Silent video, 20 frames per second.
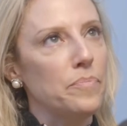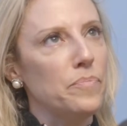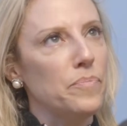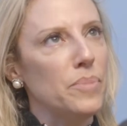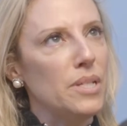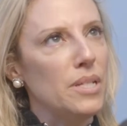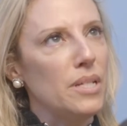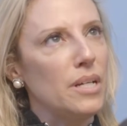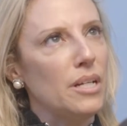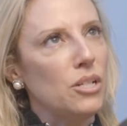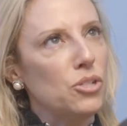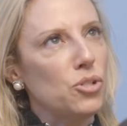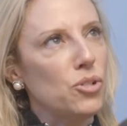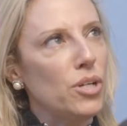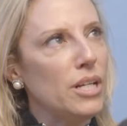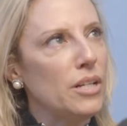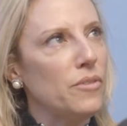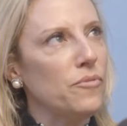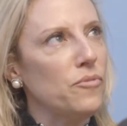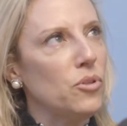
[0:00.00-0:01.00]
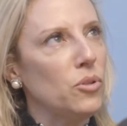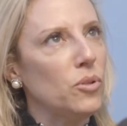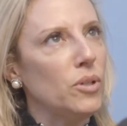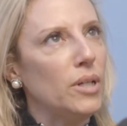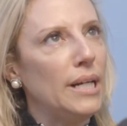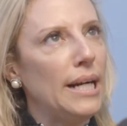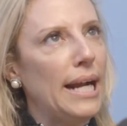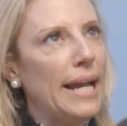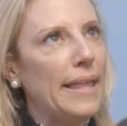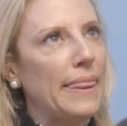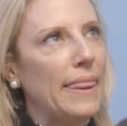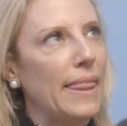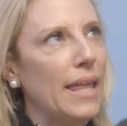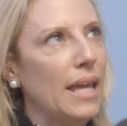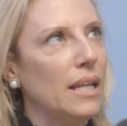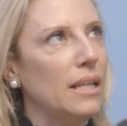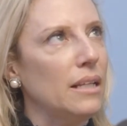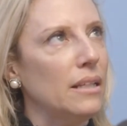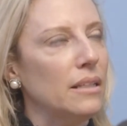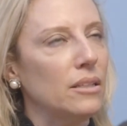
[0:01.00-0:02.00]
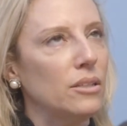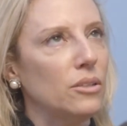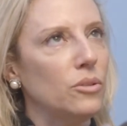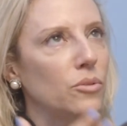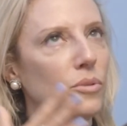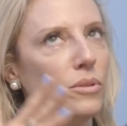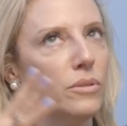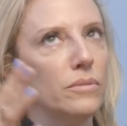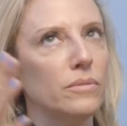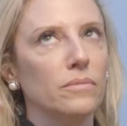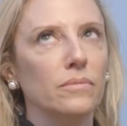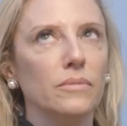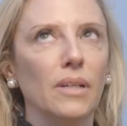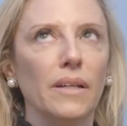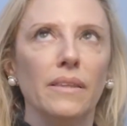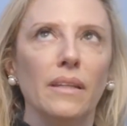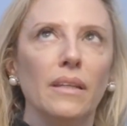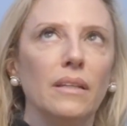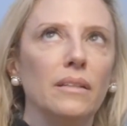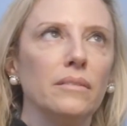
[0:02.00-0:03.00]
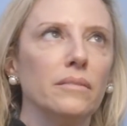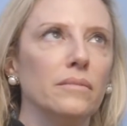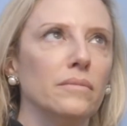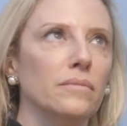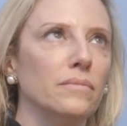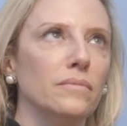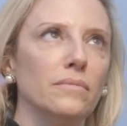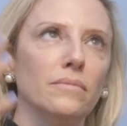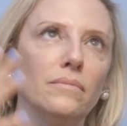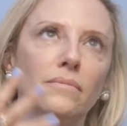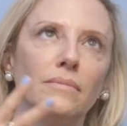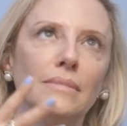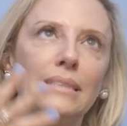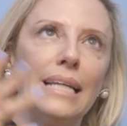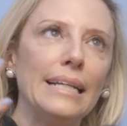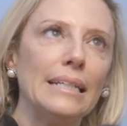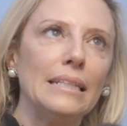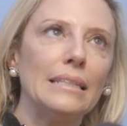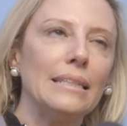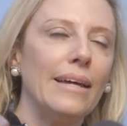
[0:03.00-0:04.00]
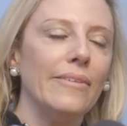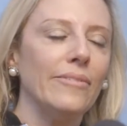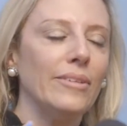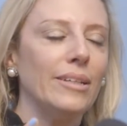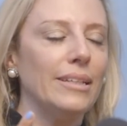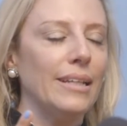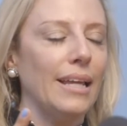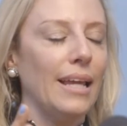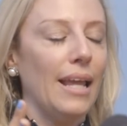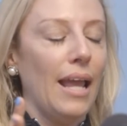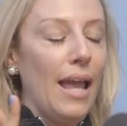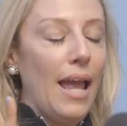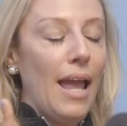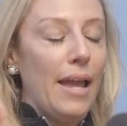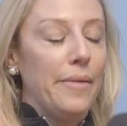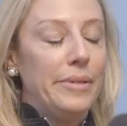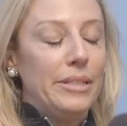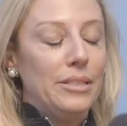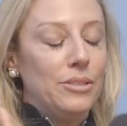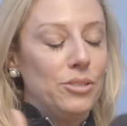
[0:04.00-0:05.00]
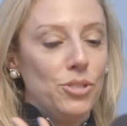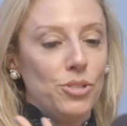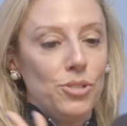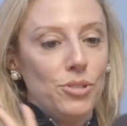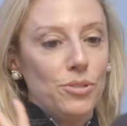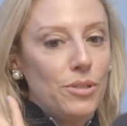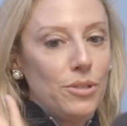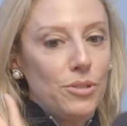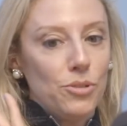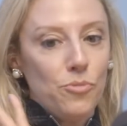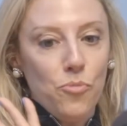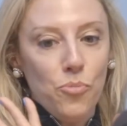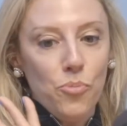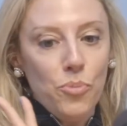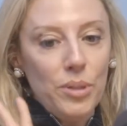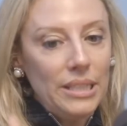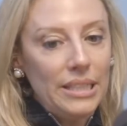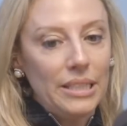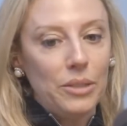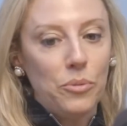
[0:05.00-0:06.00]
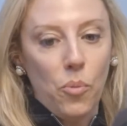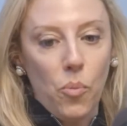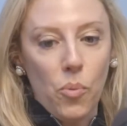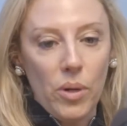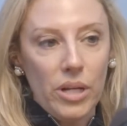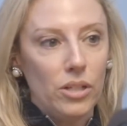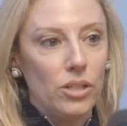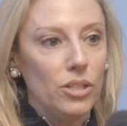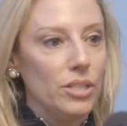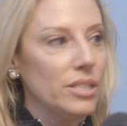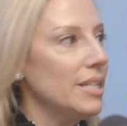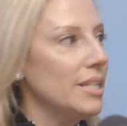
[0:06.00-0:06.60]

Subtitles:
being on a trading floor and then 9/11. Just a really weird